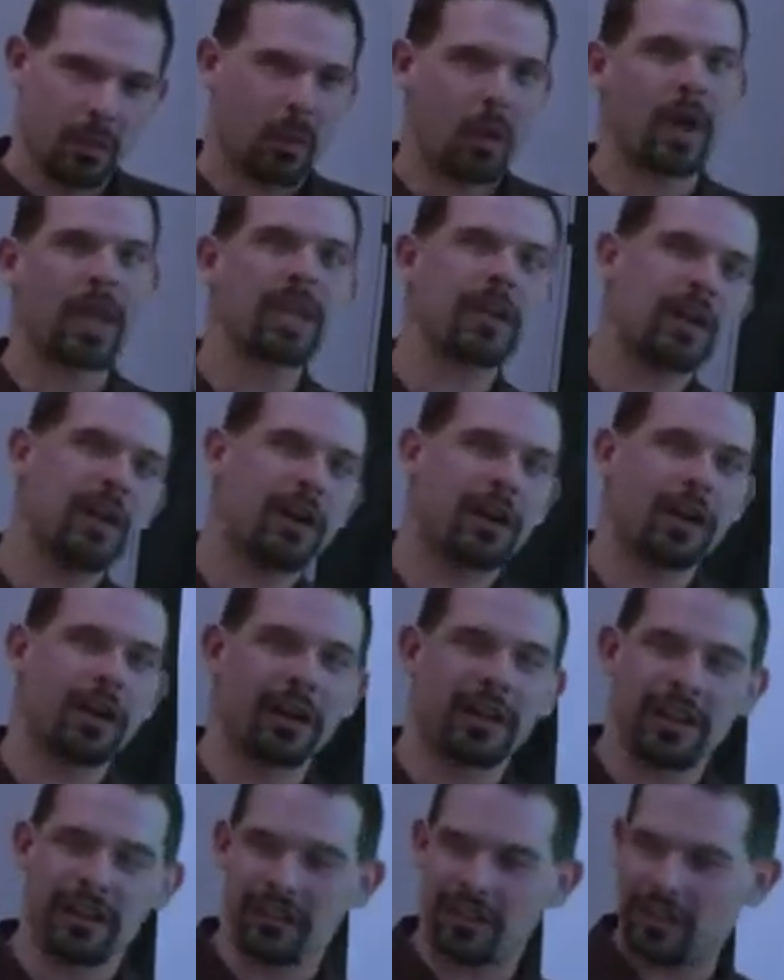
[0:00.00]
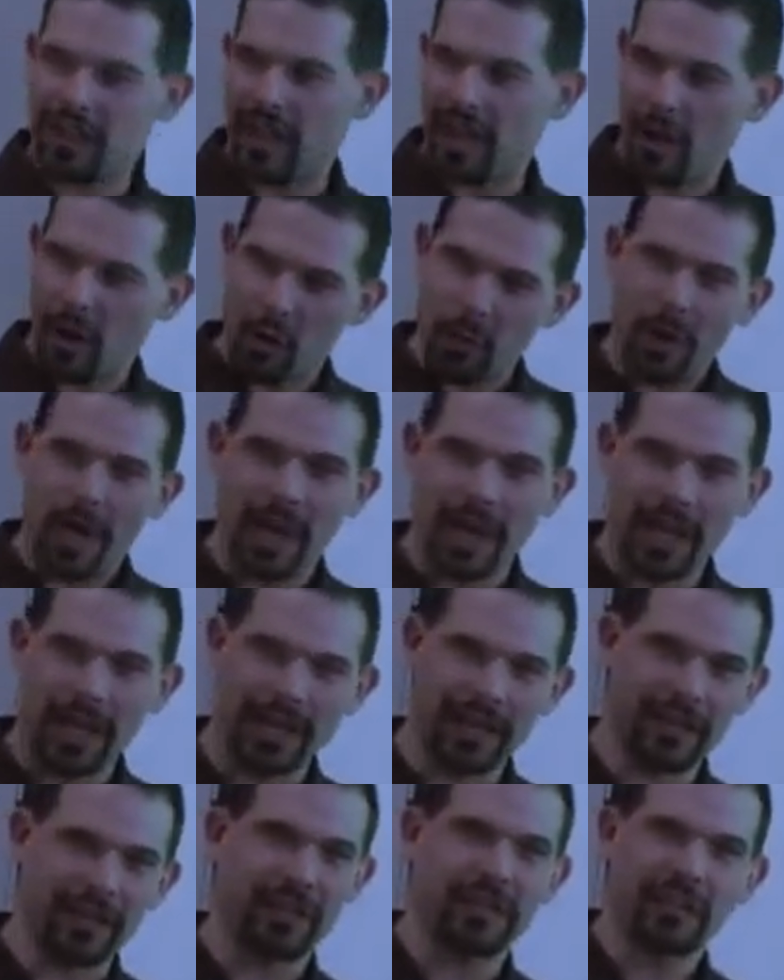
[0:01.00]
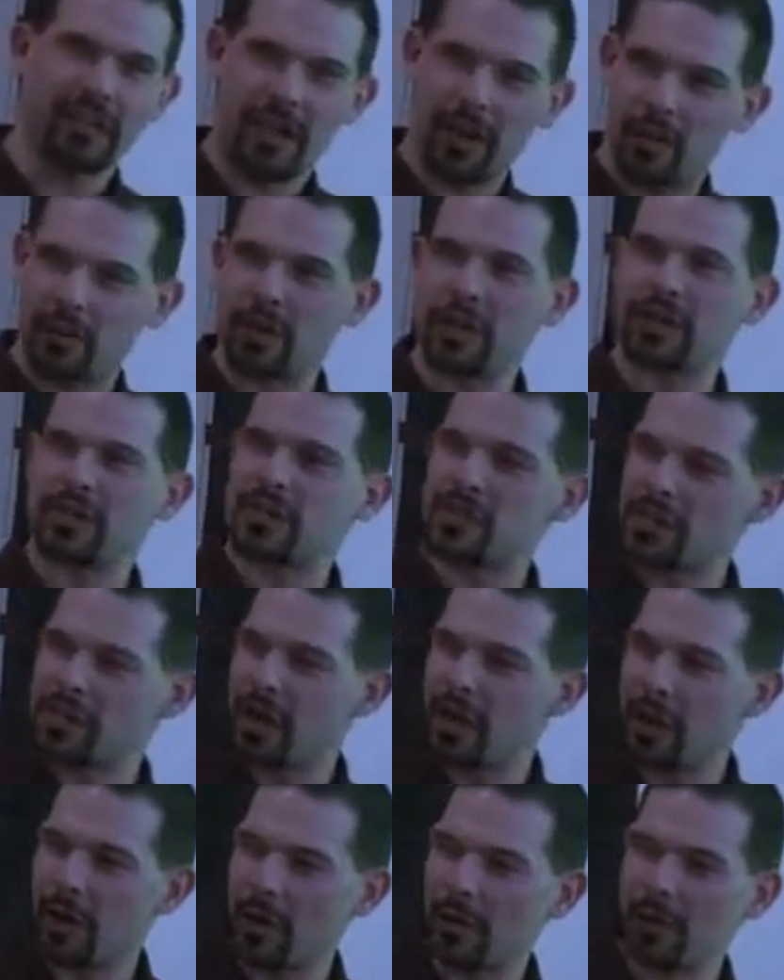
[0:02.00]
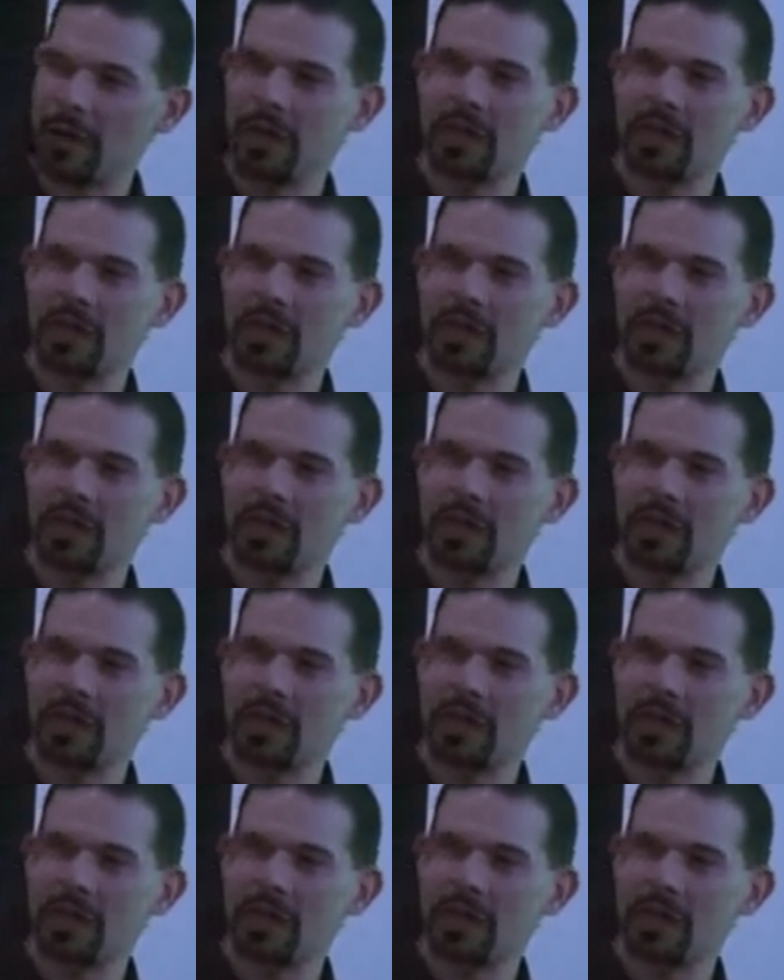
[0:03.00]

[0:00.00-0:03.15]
The white car is alpine covered in snow.